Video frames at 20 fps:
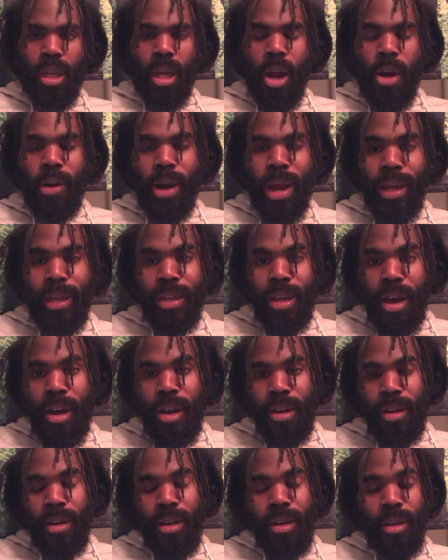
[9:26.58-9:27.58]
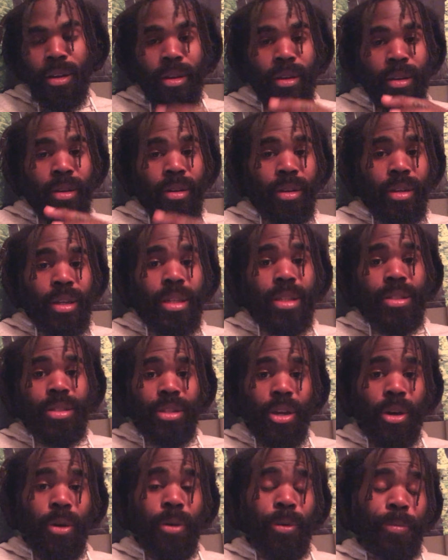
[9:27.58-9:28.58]
All right, y'all.
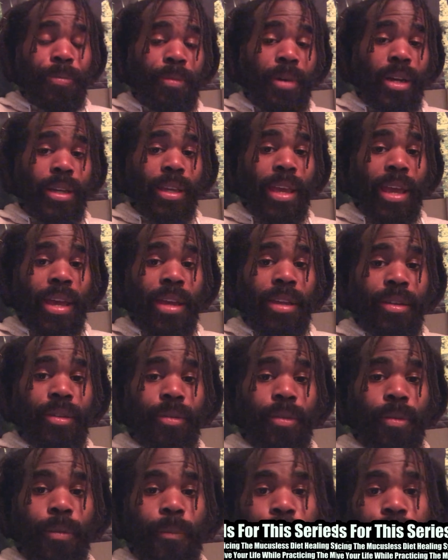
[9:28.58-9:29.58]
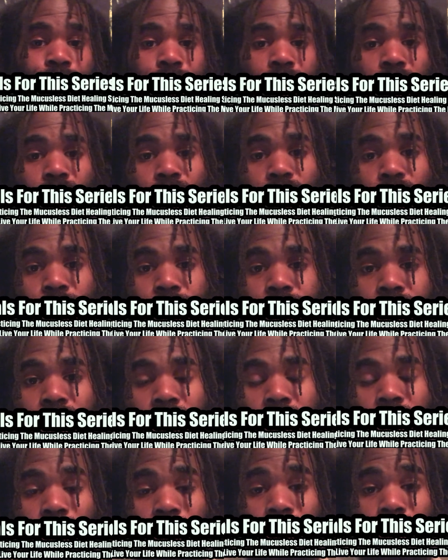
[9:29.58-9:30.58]
So again, we
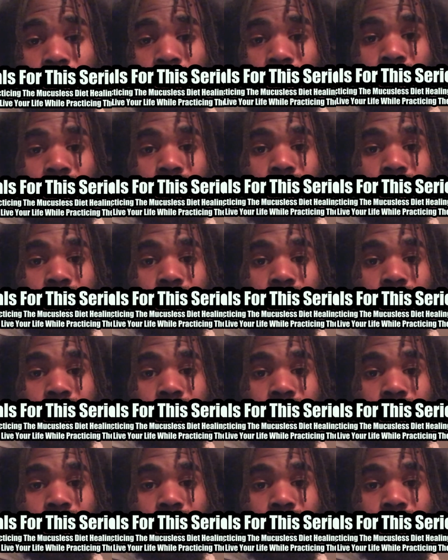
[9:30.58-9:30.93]
are